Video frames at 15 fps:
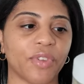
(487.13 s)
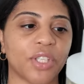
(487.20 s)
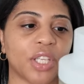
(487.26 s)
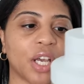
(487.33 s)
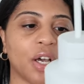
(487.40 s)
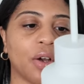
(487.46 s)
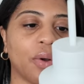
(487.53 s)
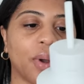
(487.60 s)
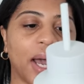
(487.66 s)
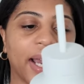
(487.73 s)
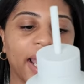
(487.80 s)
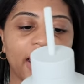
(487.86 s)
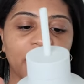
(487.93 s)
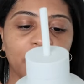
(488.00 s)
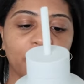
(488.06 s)
So I
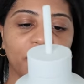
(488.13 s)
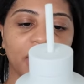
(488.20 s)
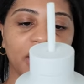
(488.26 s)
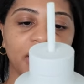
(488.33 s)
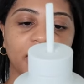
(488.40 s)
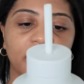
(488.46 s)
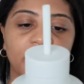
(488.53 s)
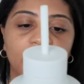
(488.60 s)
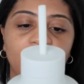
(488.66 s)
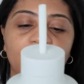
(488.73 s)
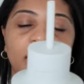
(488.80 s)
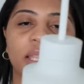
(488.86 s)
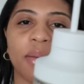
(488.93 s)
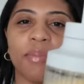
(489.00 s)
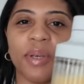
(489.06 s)
got the beast
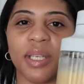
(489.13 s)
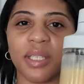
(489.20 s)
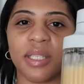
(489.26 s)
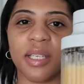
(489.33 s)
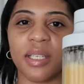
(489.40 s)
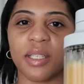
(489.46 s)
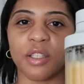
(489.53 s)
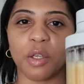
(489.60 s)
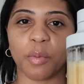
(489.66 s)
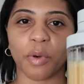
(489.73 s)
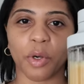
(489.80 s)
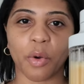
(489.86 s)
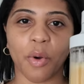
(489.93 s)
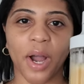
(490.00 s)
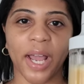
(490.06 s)
the Beast is super
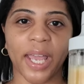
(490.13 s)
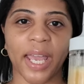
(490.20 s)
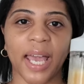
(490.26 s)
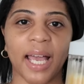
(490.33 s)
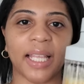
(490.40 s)
quiet.